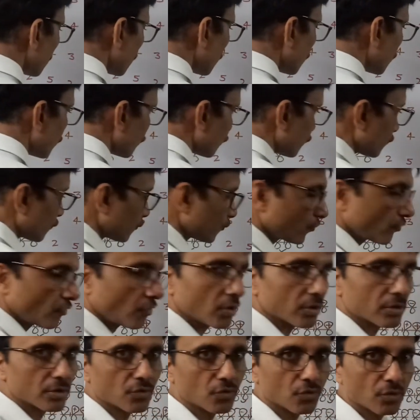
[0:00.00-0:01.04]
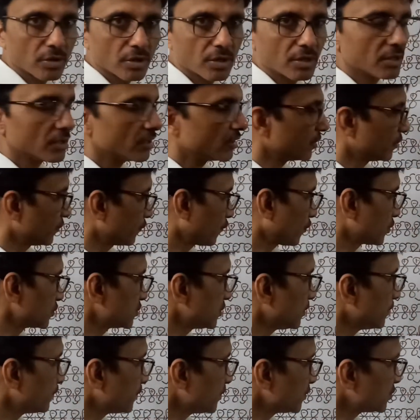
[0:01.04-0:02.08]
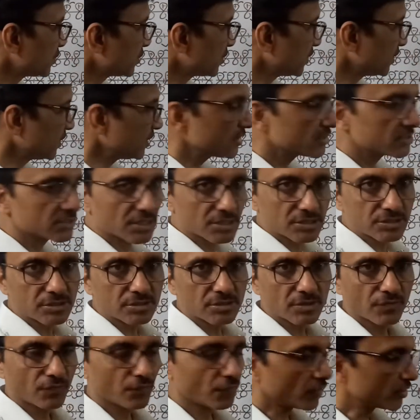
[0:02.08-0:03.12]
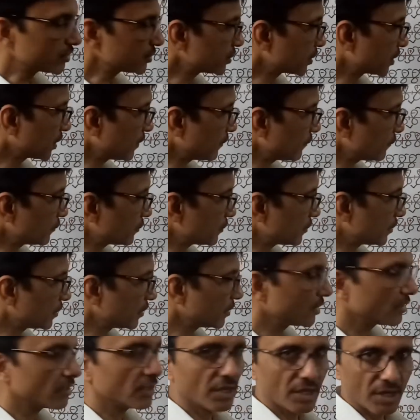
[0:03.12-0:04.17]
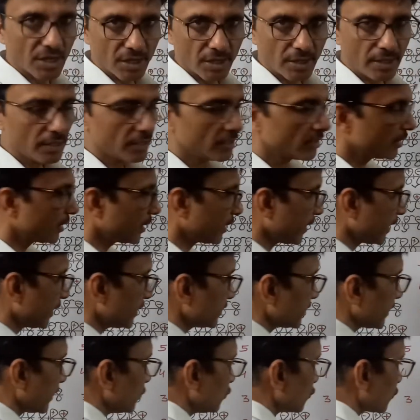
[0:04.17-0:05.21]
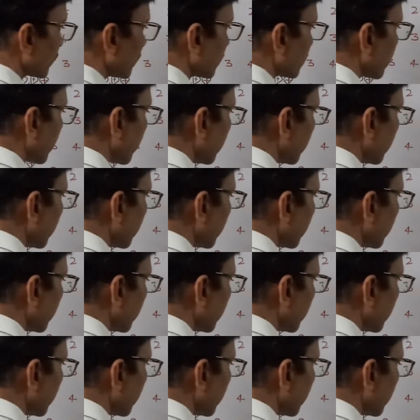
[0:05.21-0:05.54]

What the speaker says: So for simplicity, just first give A, and then you can